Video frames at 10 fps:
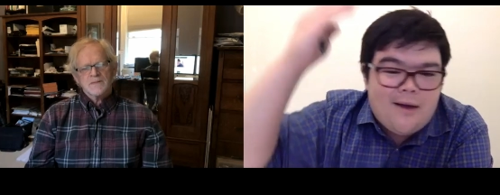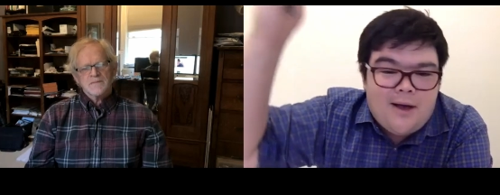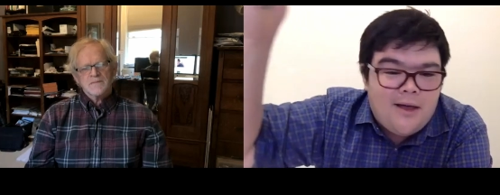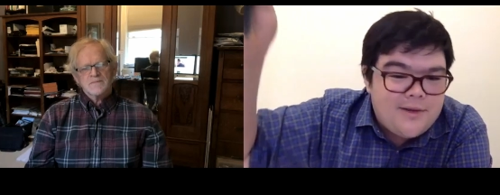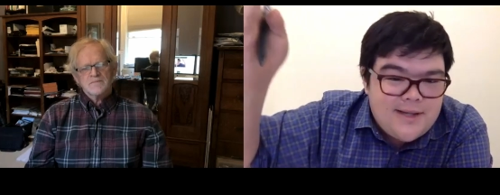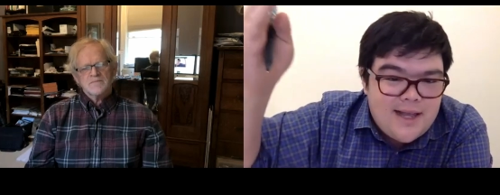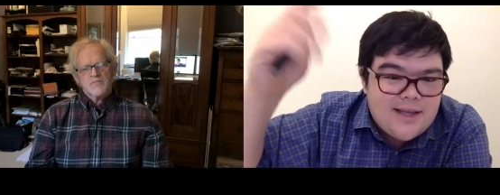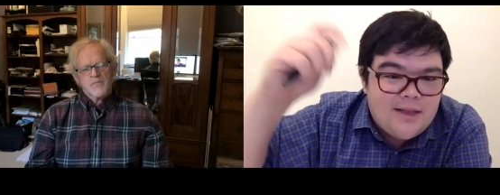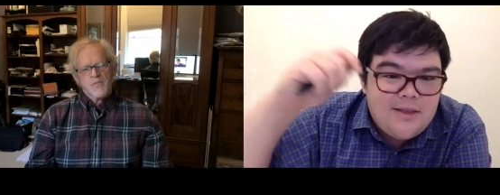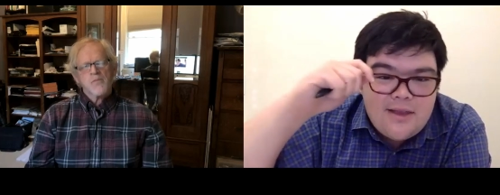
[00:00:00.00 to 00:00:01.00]
Speaker 1: other
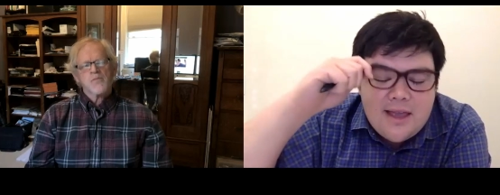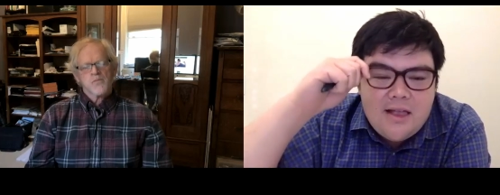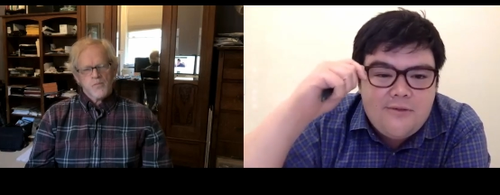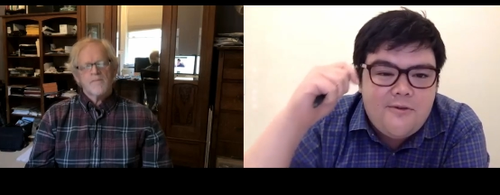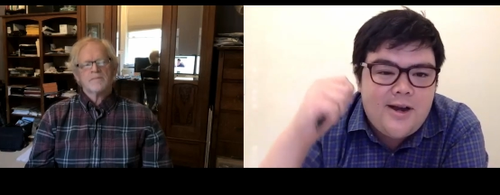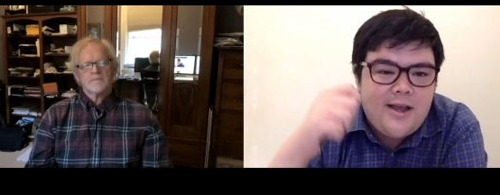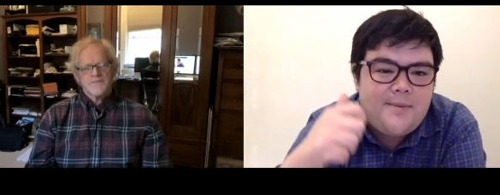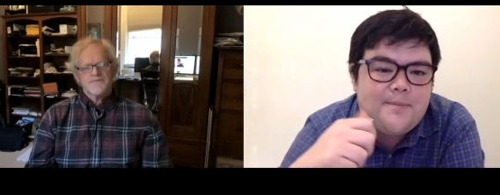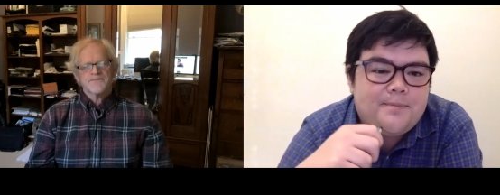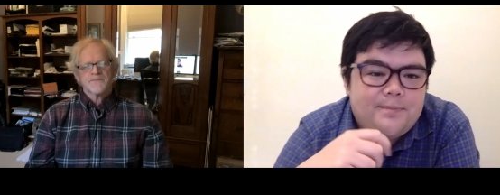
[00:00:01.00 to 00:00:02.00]
states other than
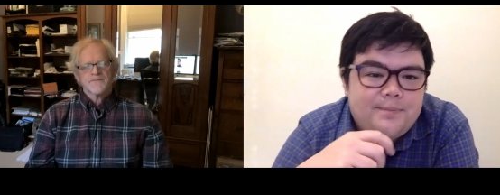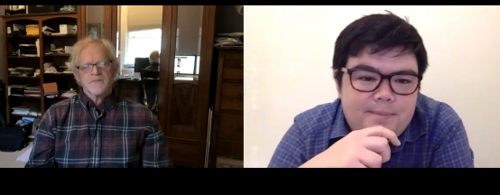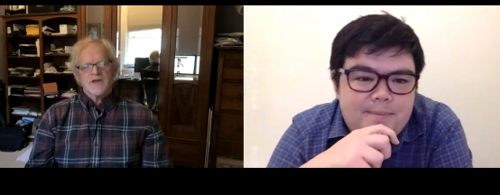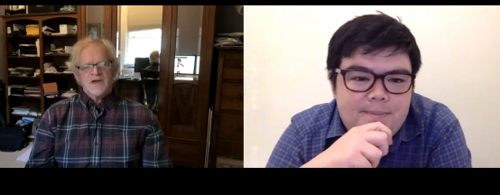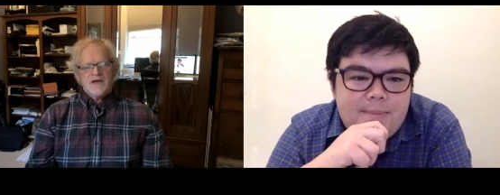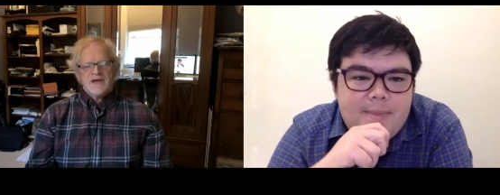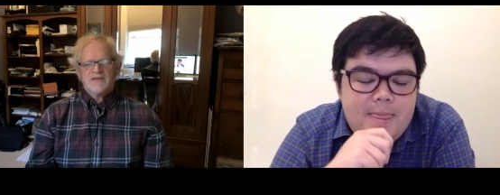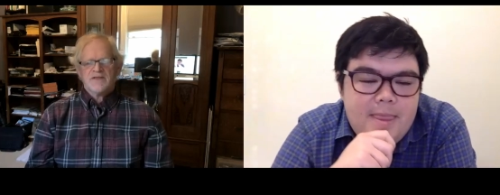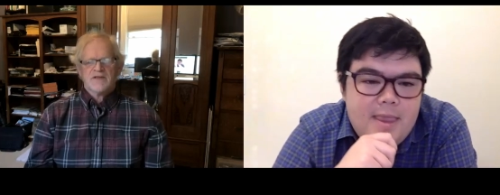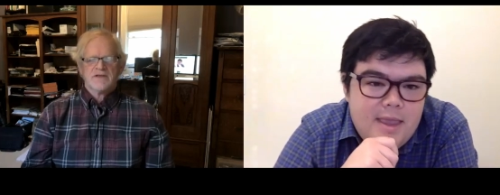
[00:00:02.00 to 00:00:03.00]
California?
Speaker 2: Yeah,
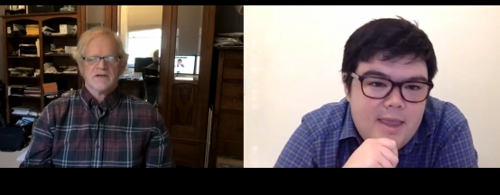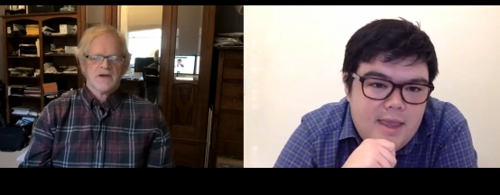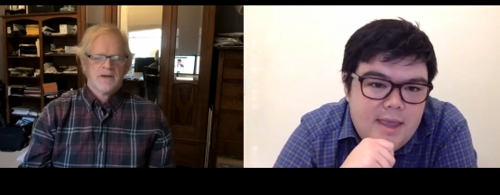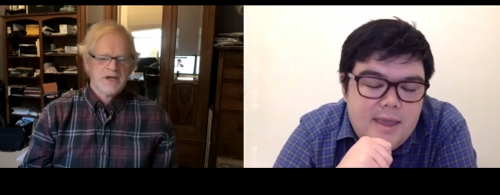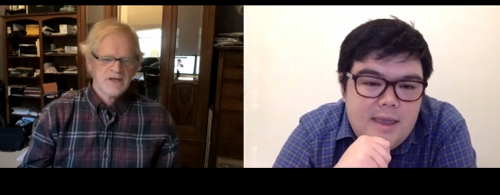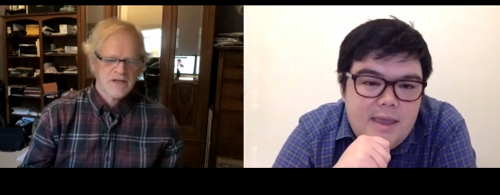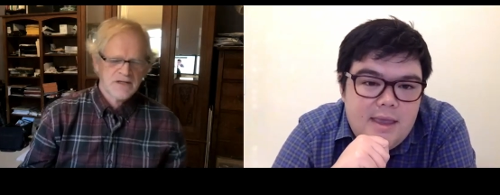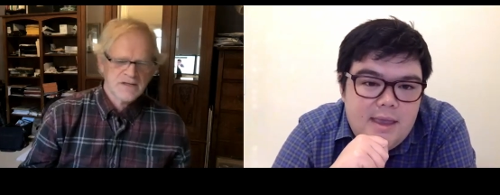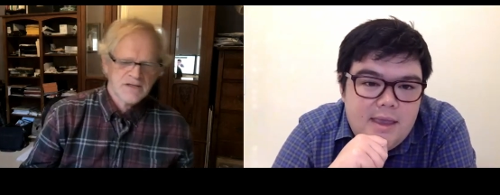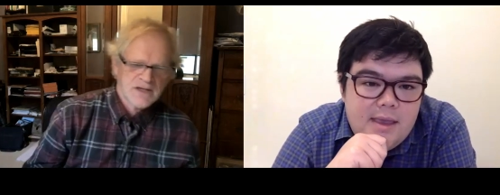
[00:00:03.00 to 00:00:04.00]
the, the I mean,
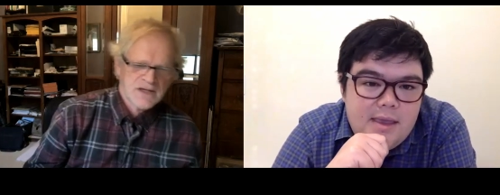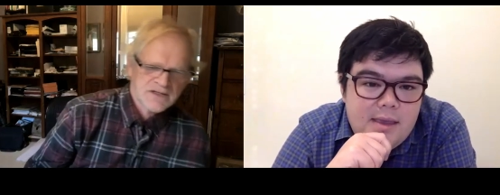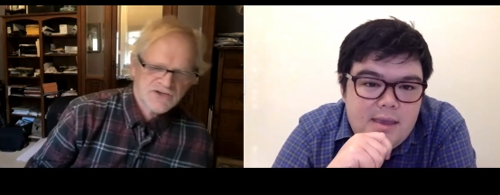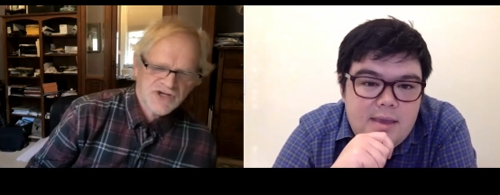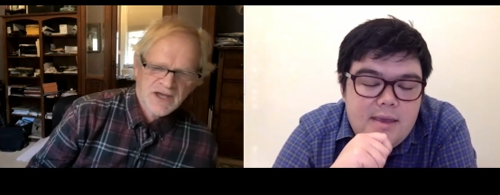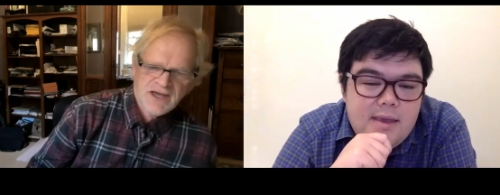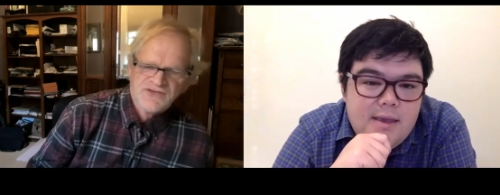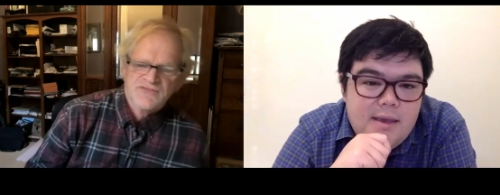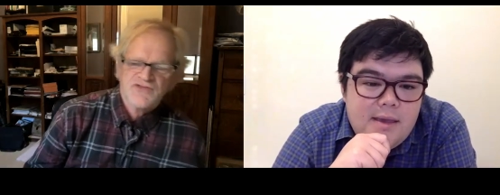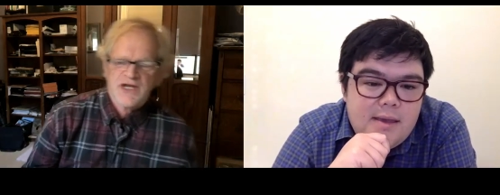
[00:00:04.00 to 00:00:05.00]
in and as
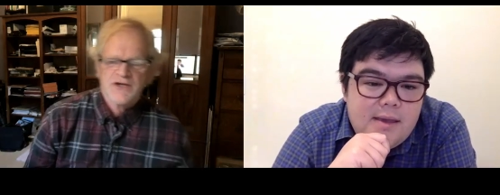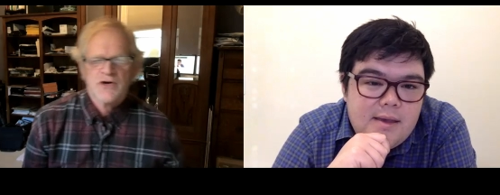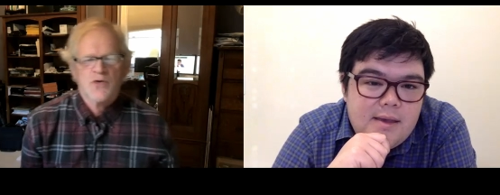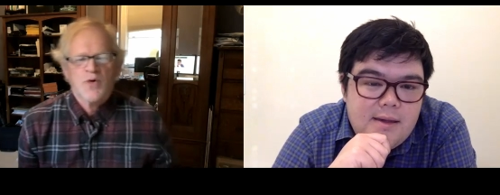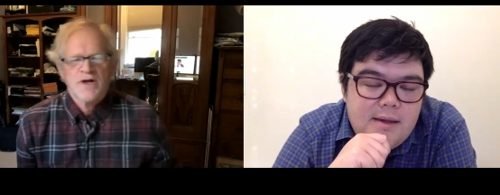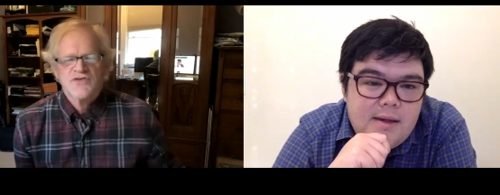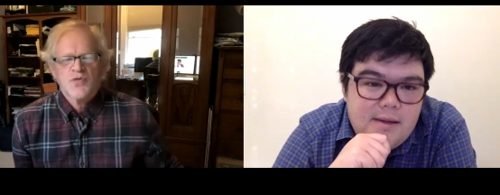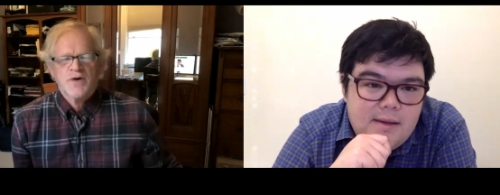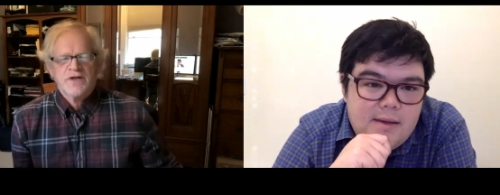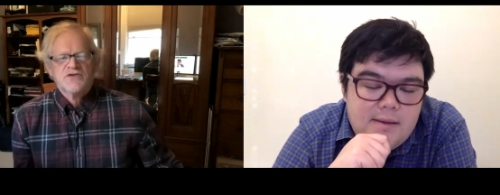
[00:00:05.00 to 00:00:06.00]
of January 1,
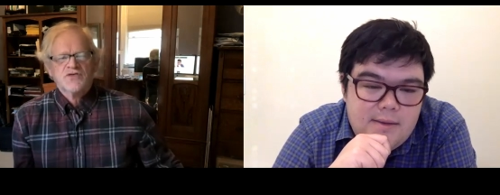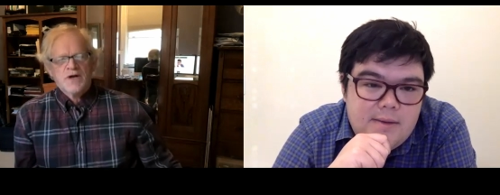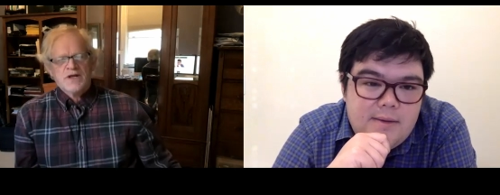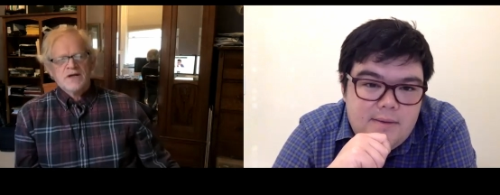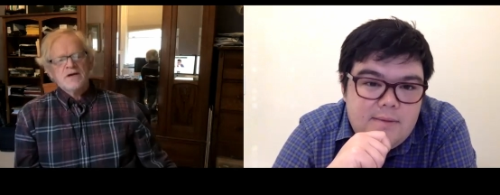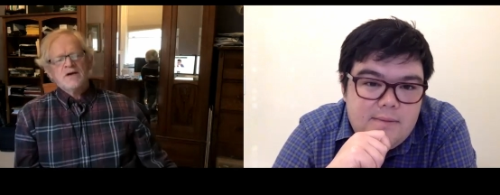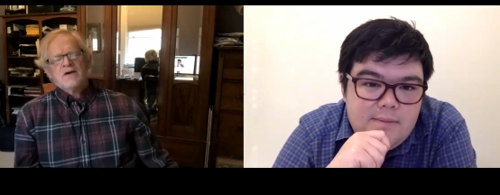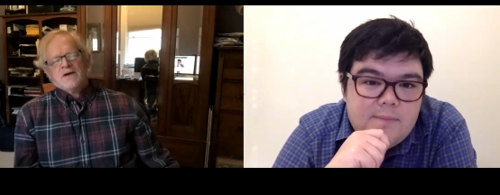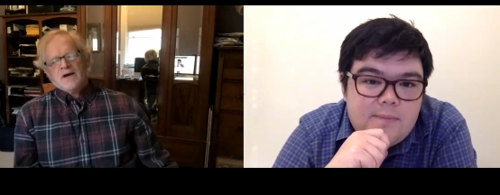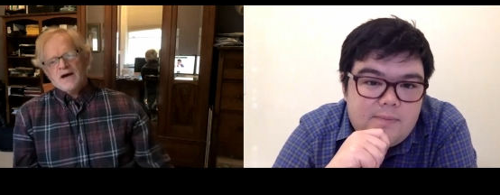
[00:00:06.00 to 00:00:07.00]
2020,
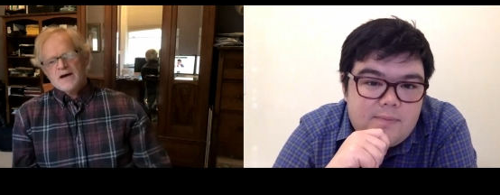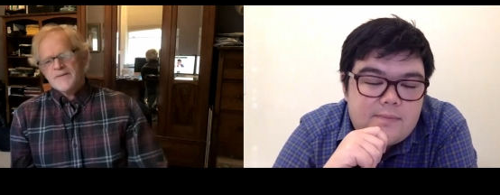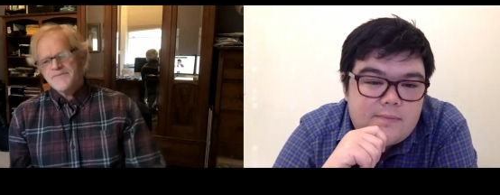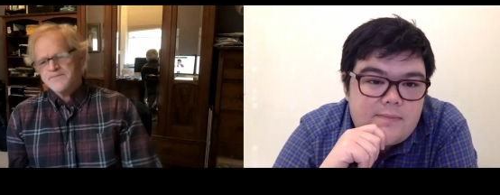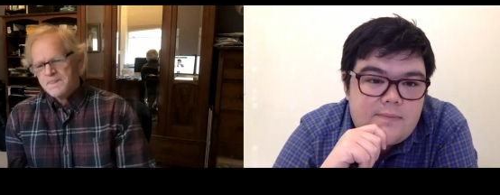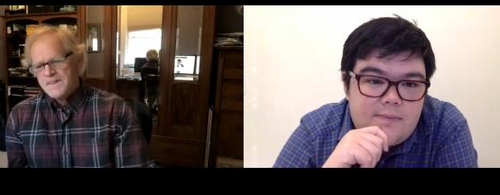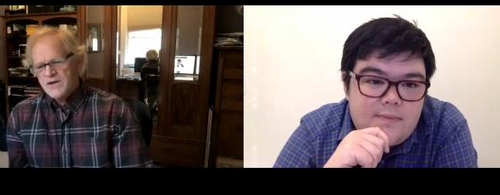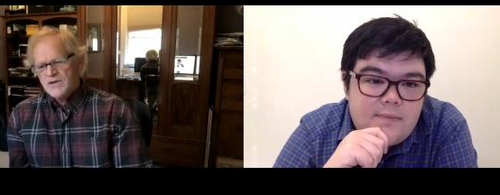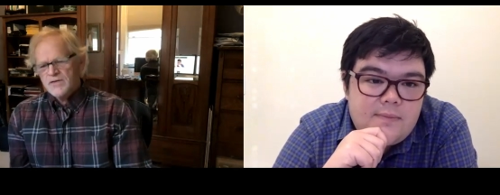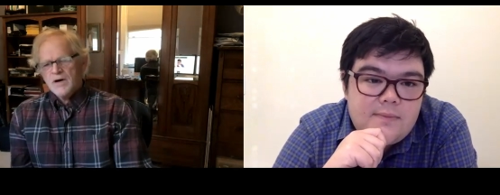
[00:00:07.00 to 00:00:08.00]
um,
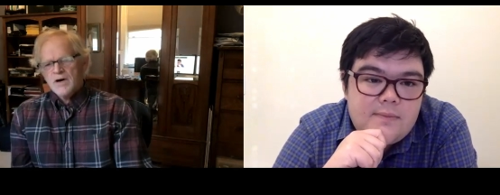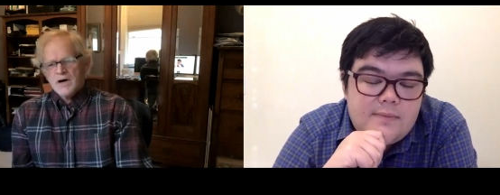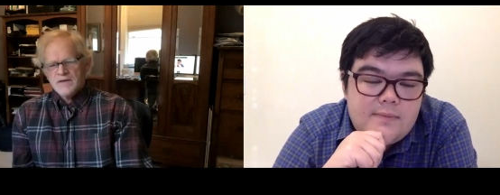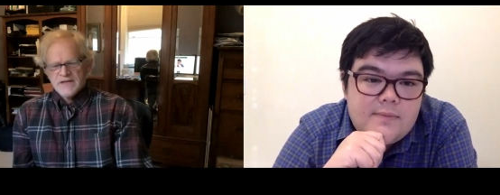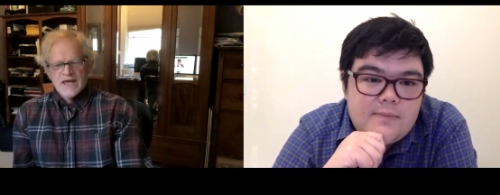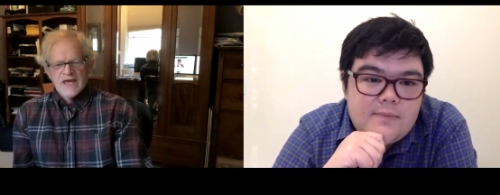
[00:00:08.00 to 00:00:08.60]
you know, the